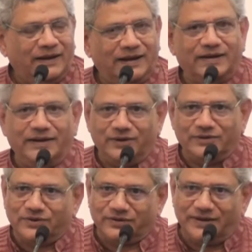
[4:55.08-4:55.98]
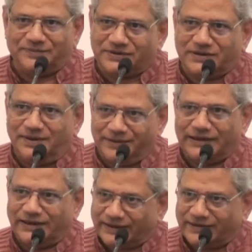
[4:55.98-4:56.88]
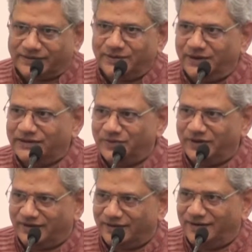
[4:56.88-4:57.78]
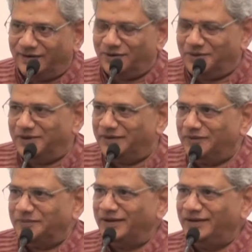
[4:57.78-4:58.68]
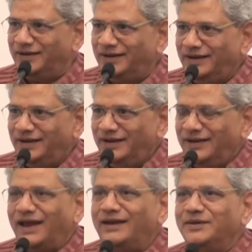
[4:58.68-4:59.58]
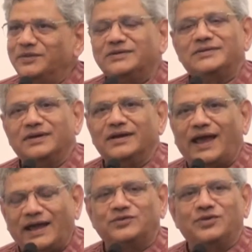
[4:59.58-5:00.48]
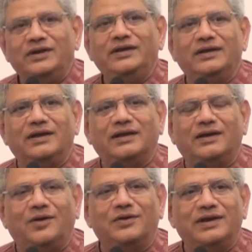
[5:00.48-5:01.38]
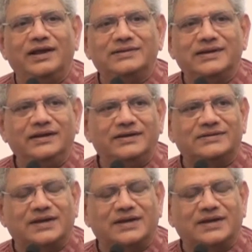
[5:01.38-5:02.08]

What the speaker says: and he also keeps coming there, so that's where normally we meet. And he was actually organizing his